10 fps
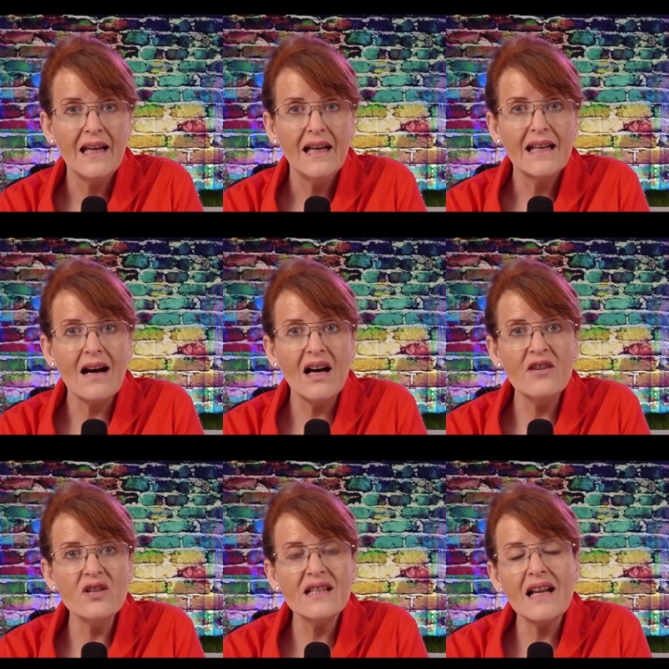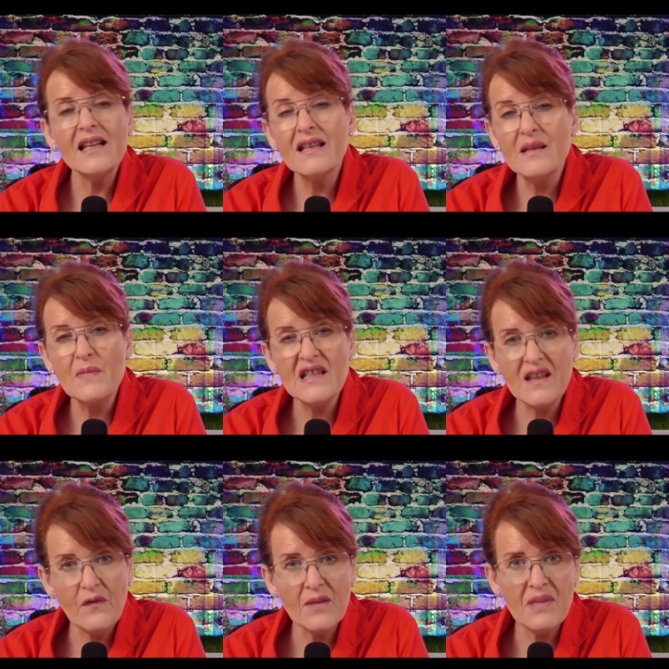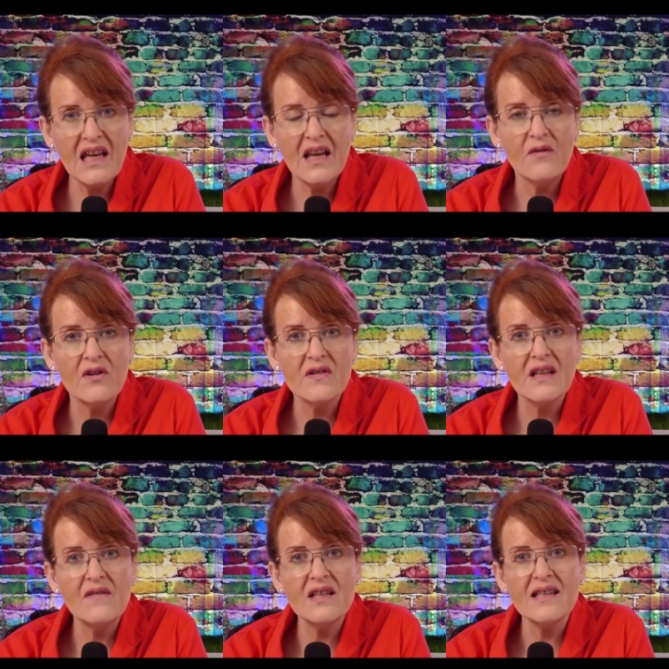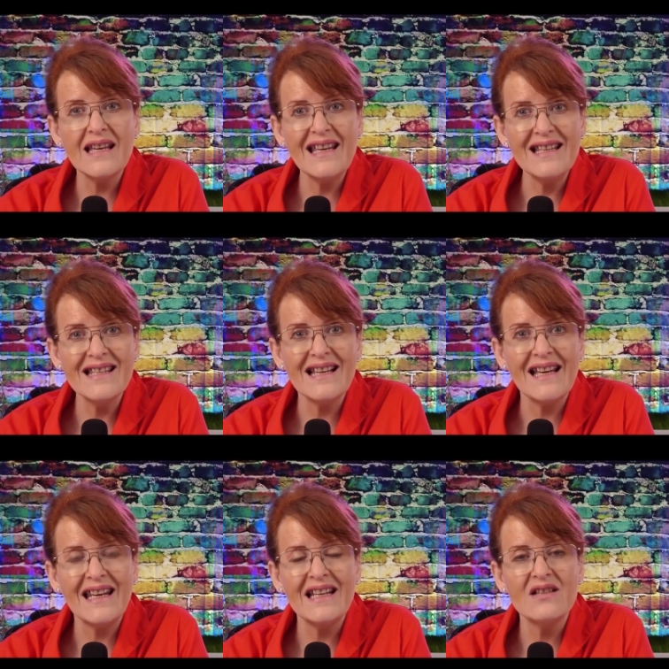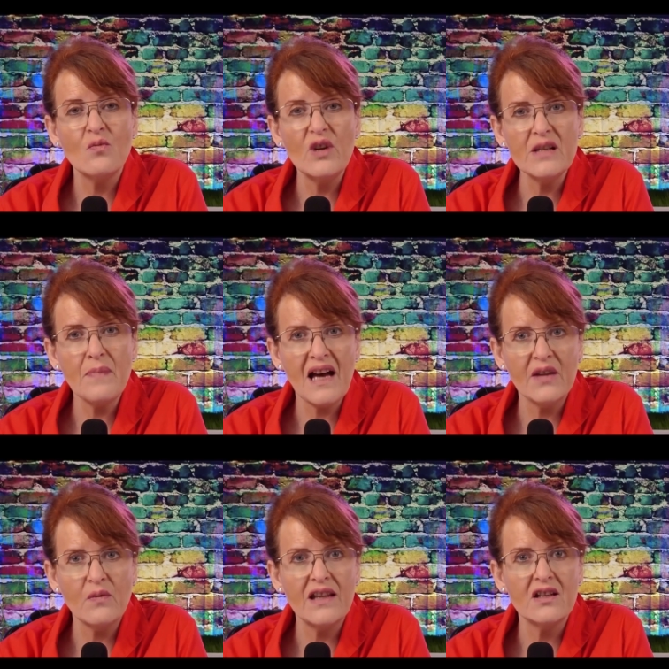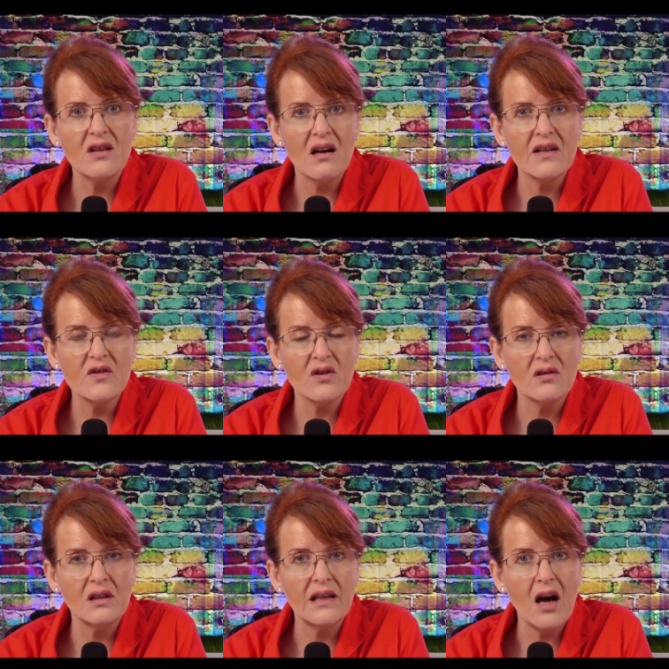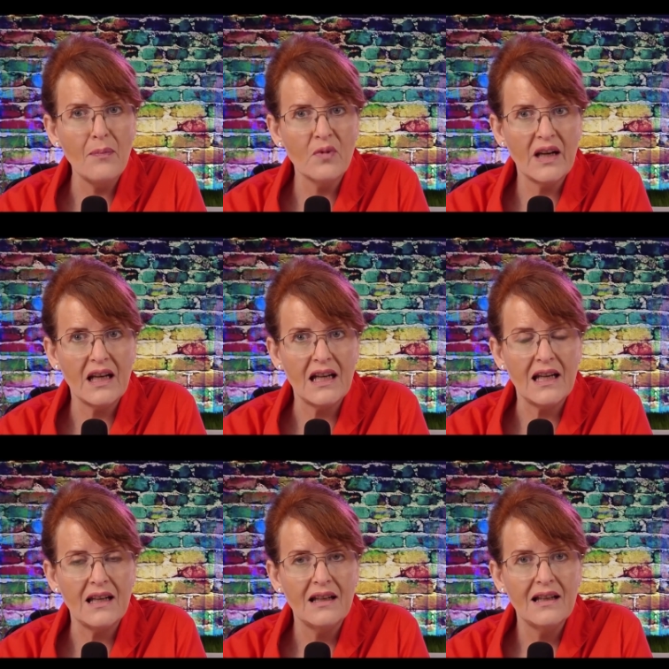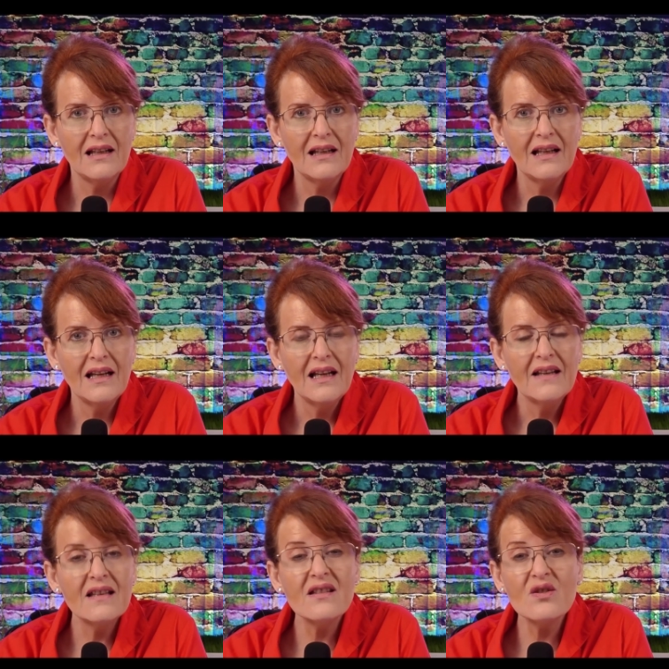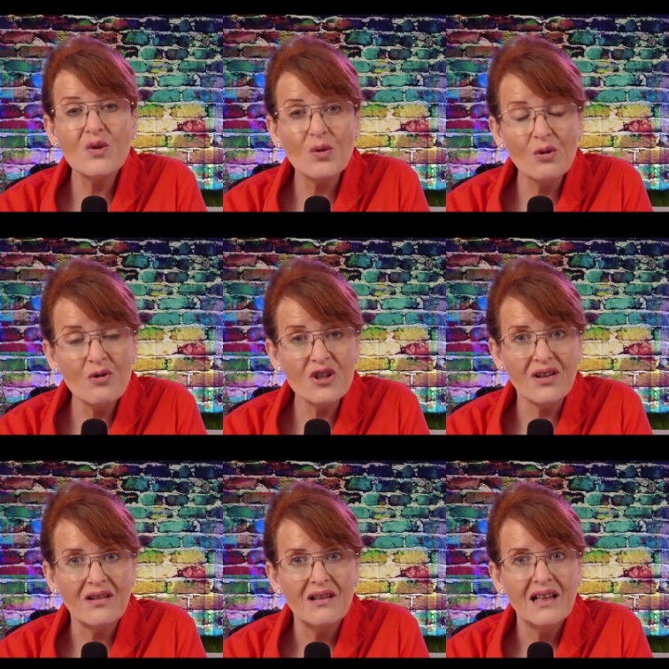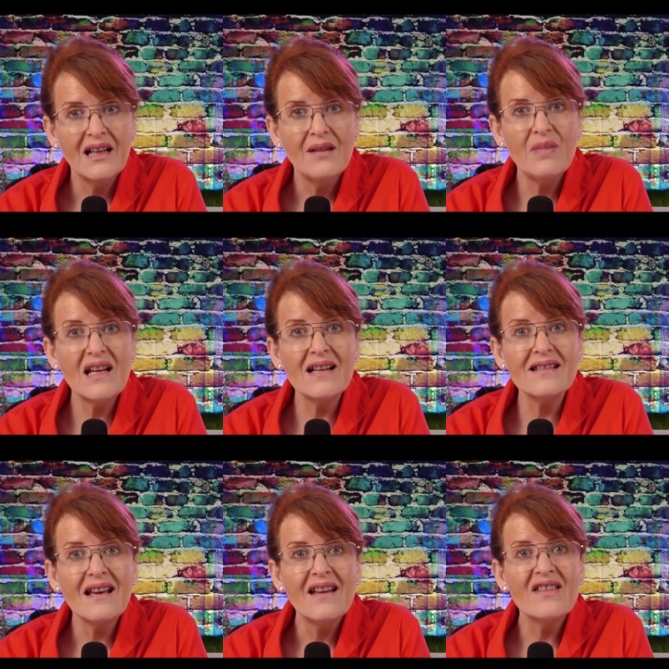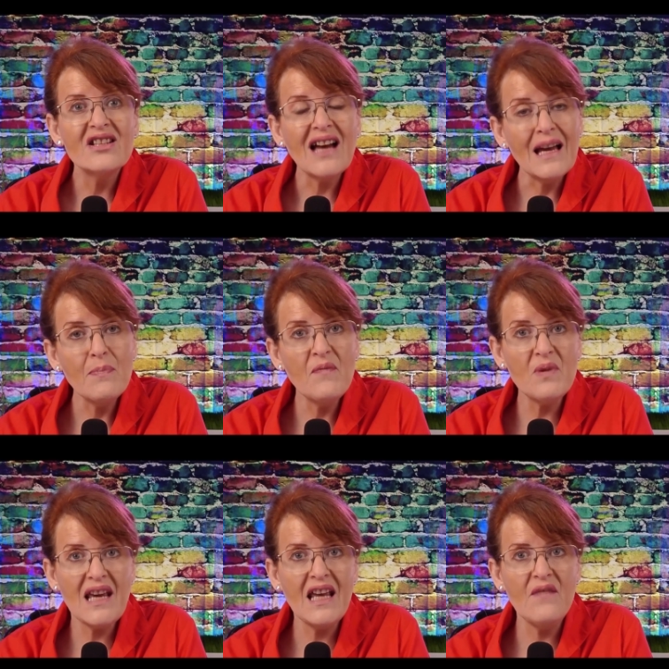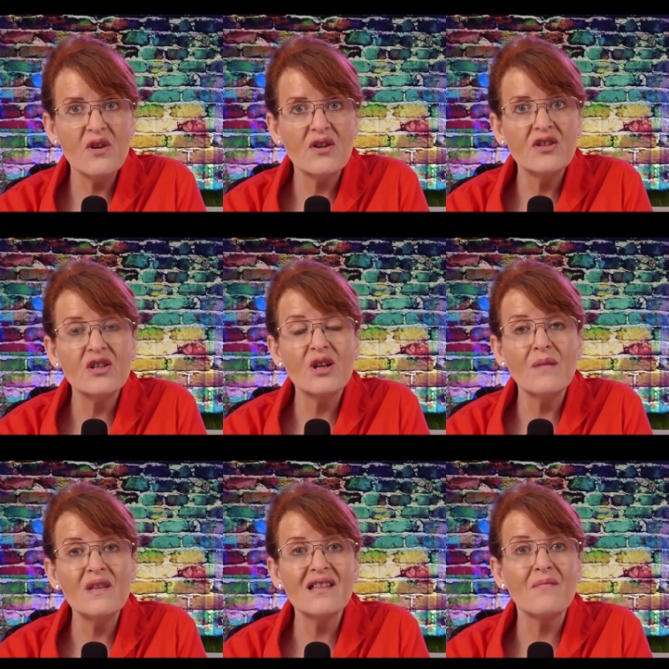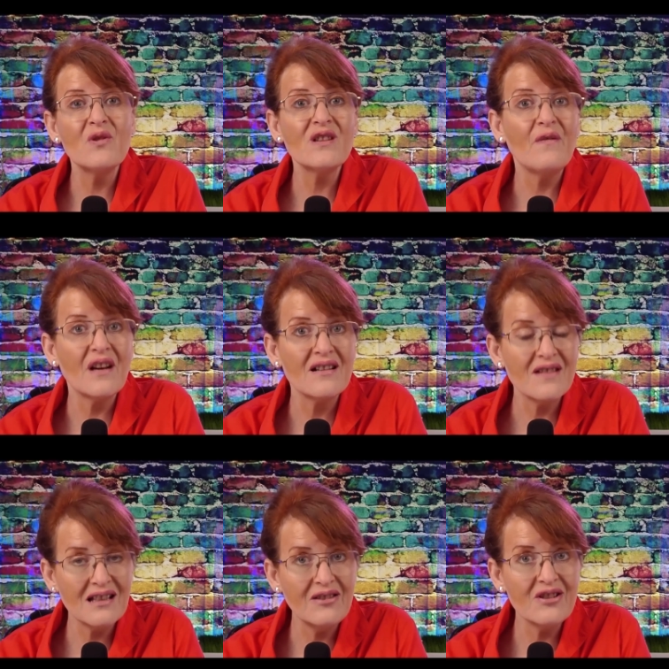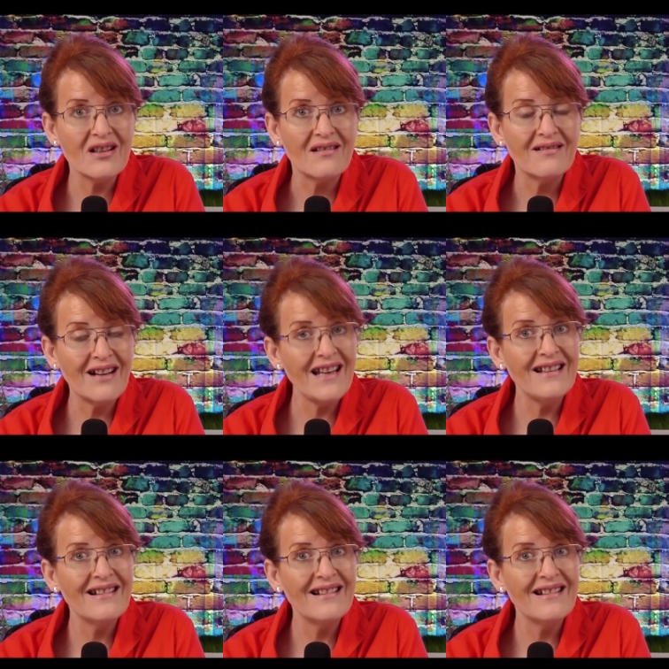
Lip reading: Now, understanding the specific behaviors gives us insight into which pathway the dog is currently operating in. This is crucial because the type of behavior determines the most effective solution, right?